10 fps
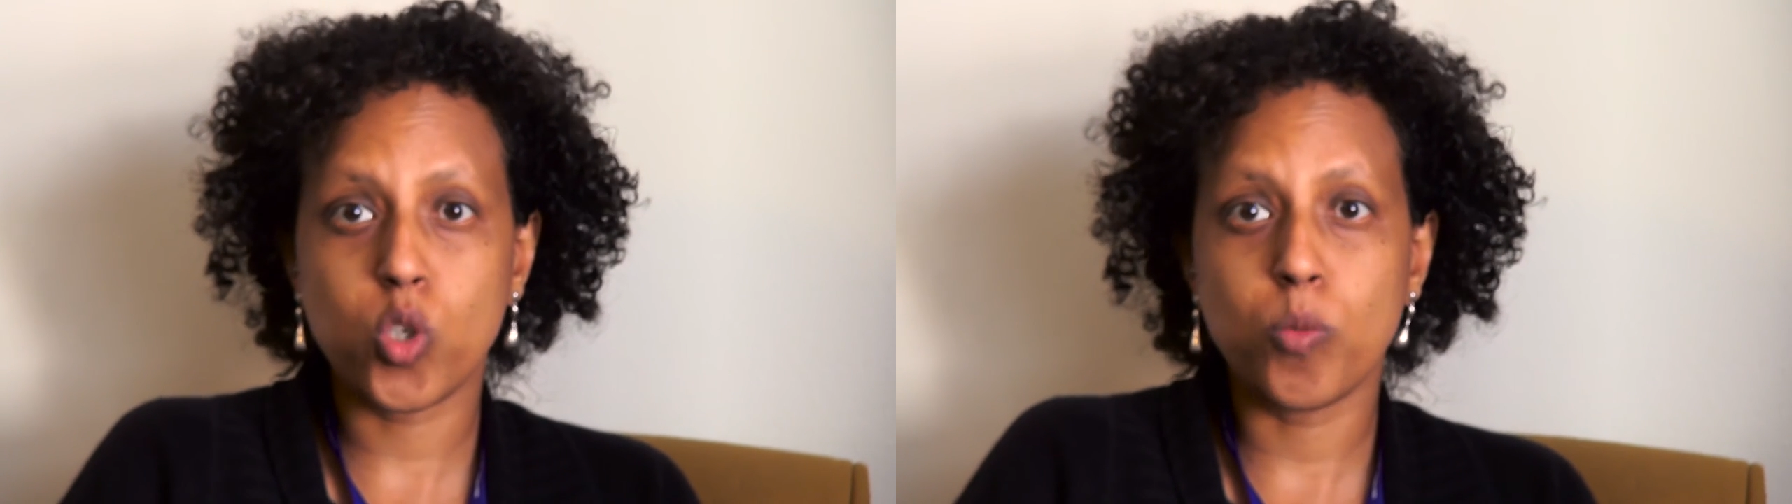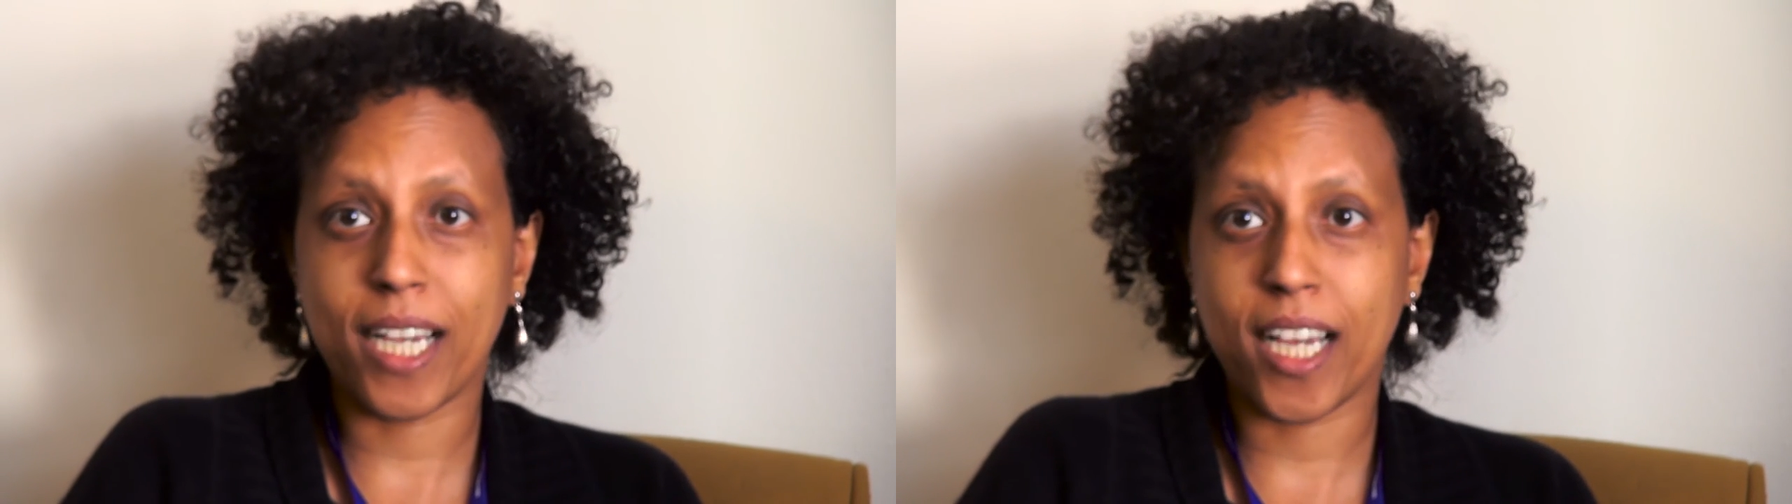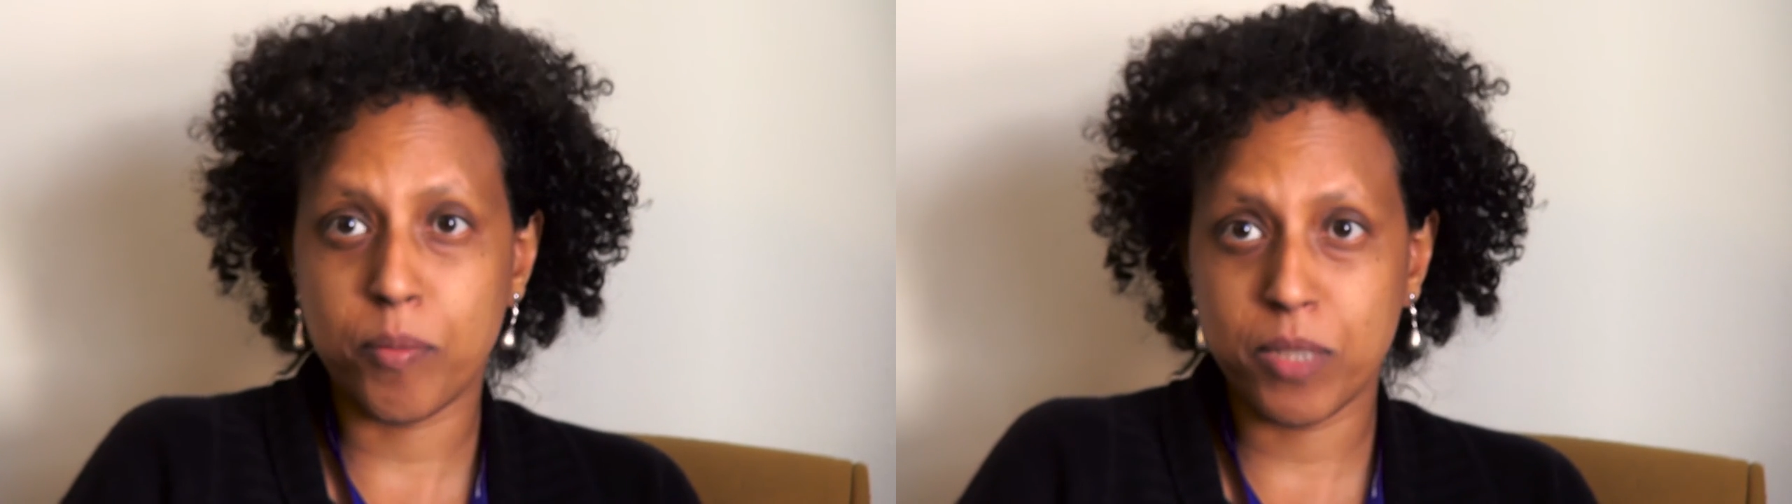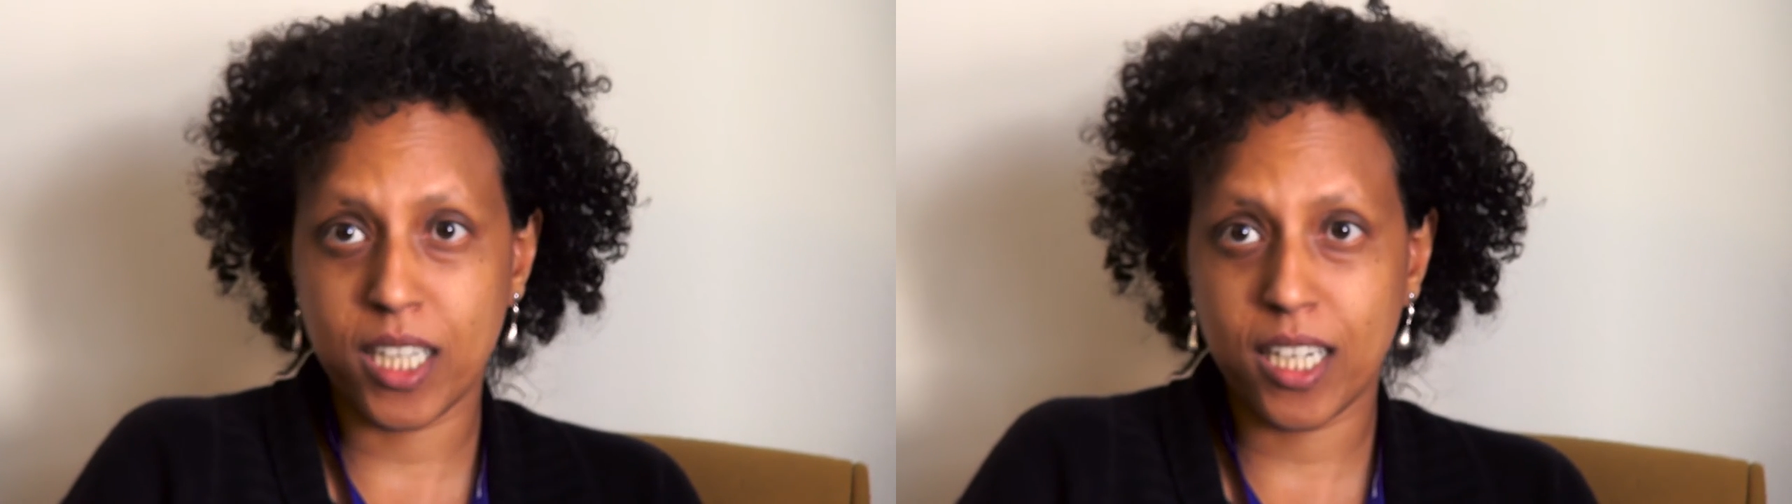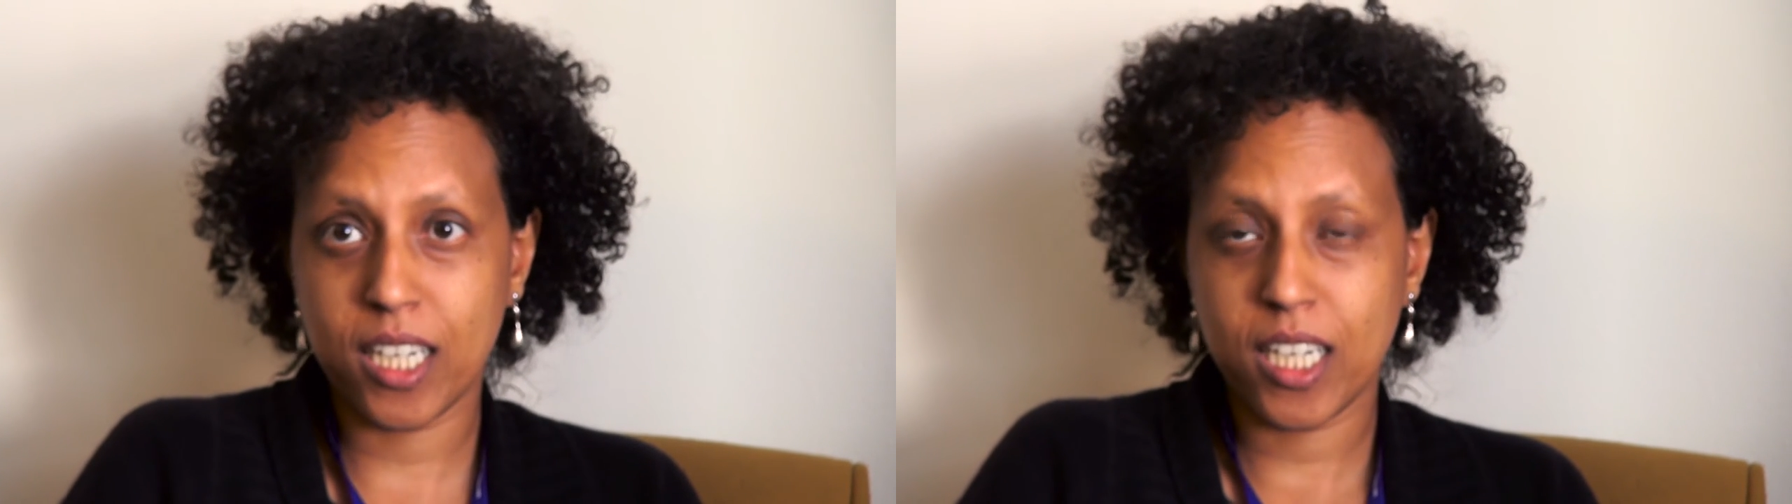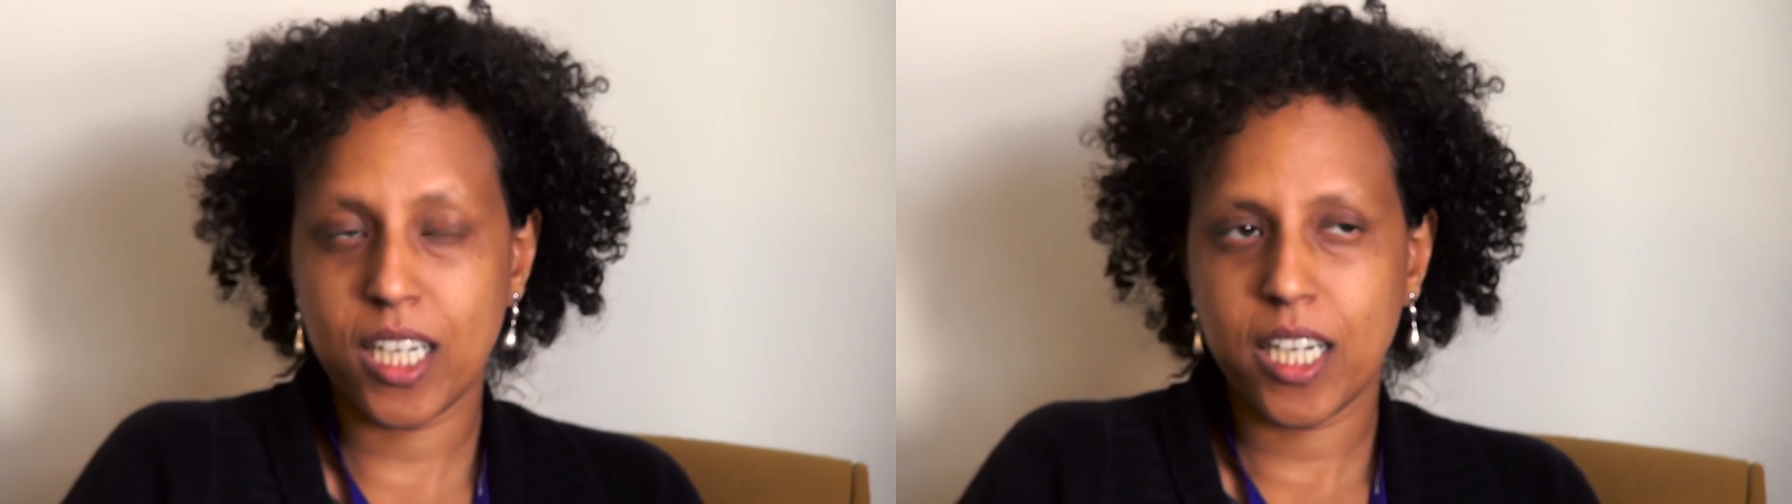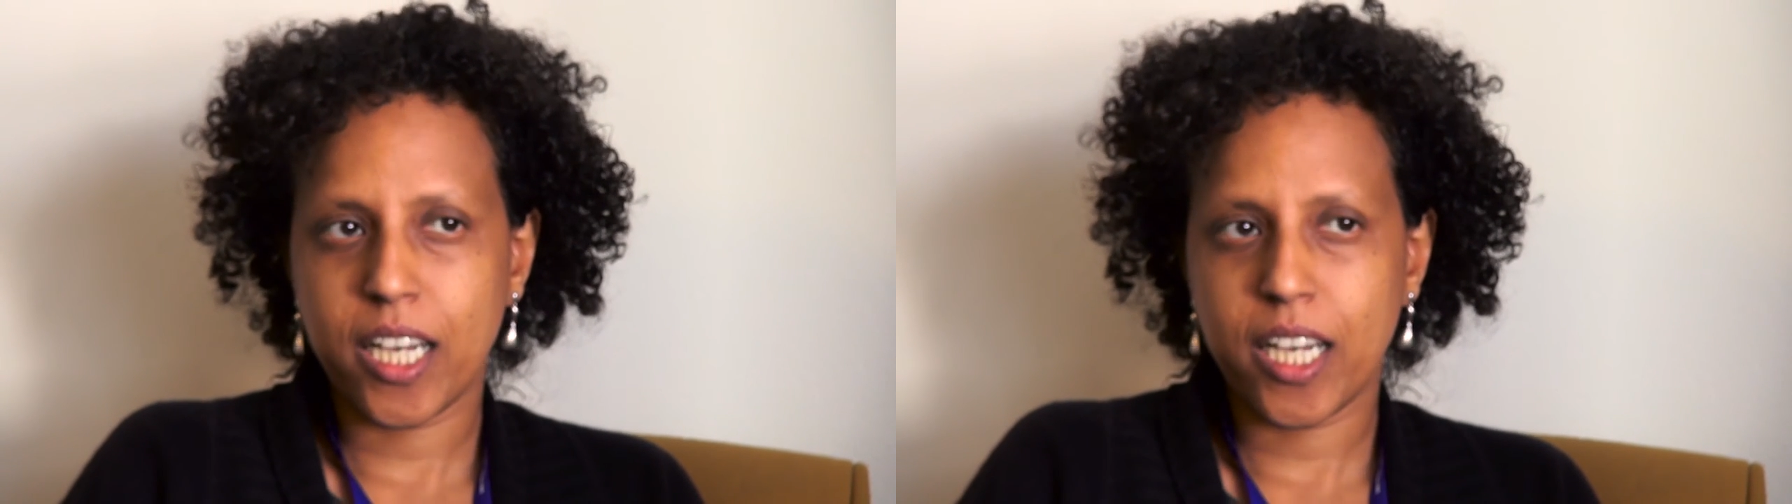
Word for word: and human capital.